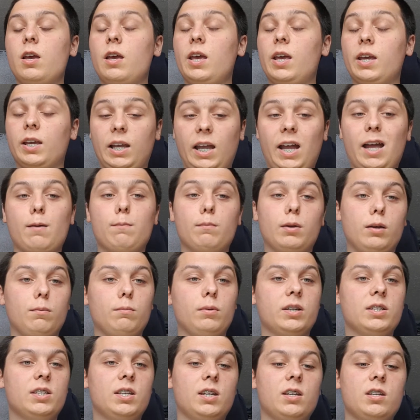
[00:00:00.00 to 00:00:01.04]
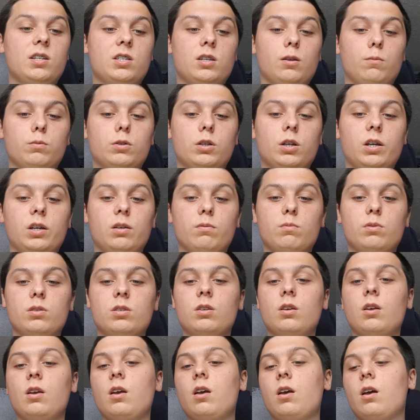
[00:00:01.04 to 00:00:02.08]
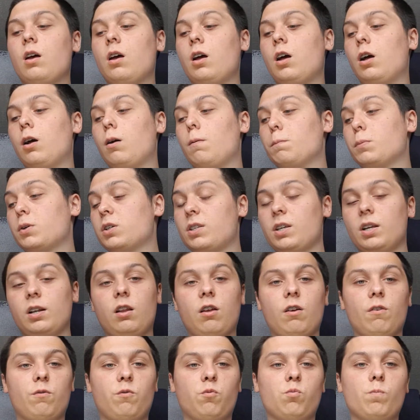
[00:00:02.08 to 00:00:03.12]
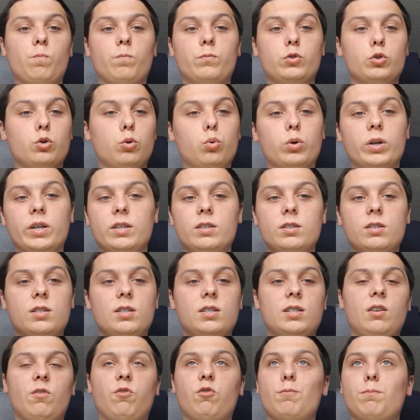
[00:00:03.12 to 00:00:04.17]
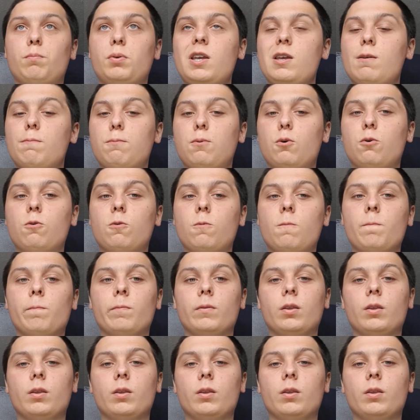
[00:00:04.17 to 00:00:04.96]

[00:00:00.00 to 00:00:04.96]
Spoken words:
It can make my day sometimes, because I love talking to different people,